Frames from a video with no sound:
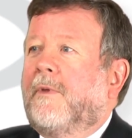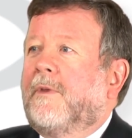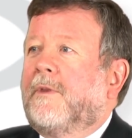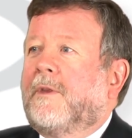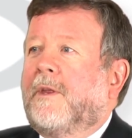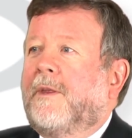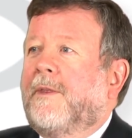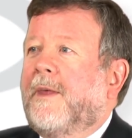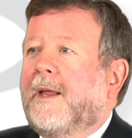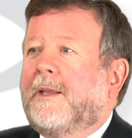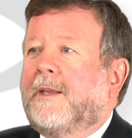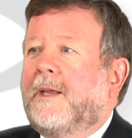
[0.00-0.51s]

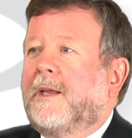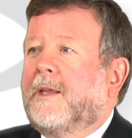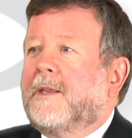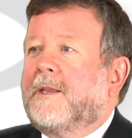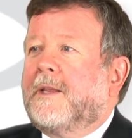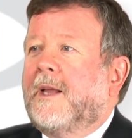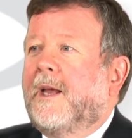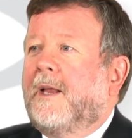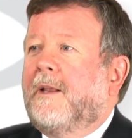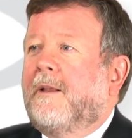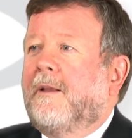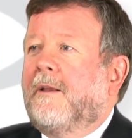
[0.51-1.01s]
To that
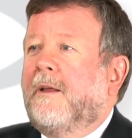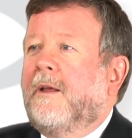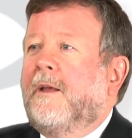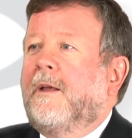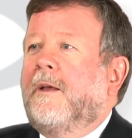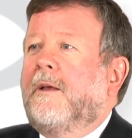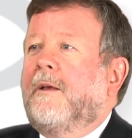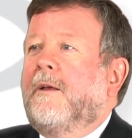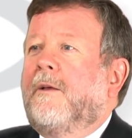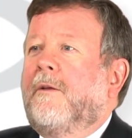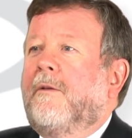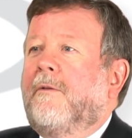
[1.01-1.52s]
extent,
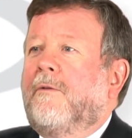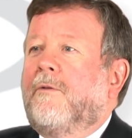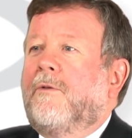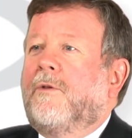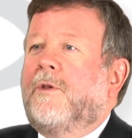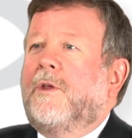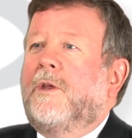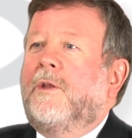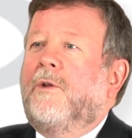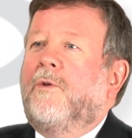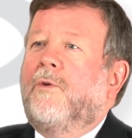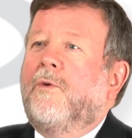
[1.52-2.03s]

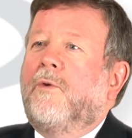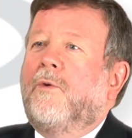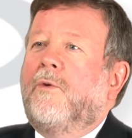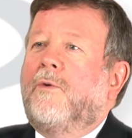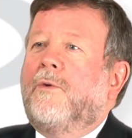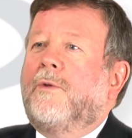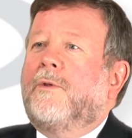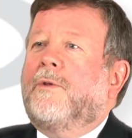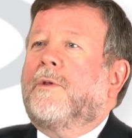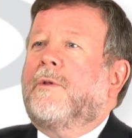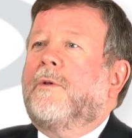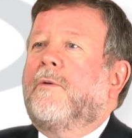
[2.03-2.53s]
she
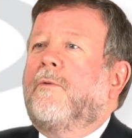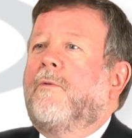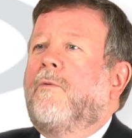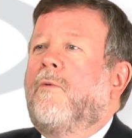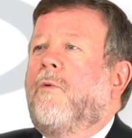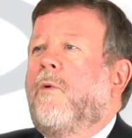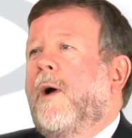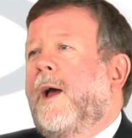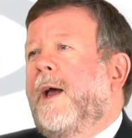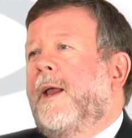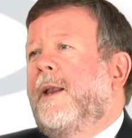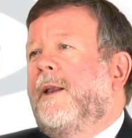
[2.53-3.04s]
knows
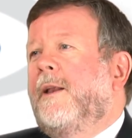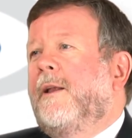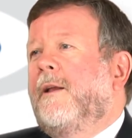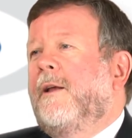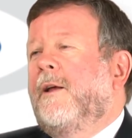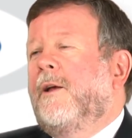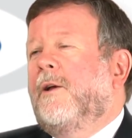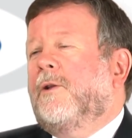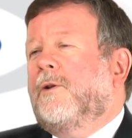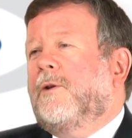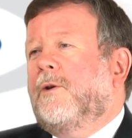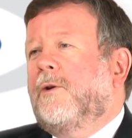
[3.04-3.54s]
when
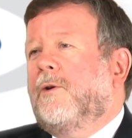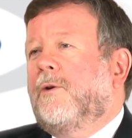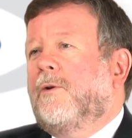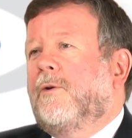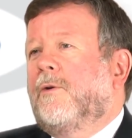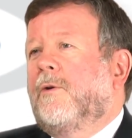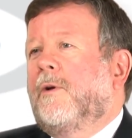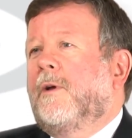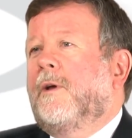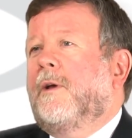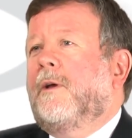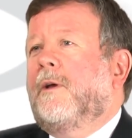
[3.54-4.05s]
to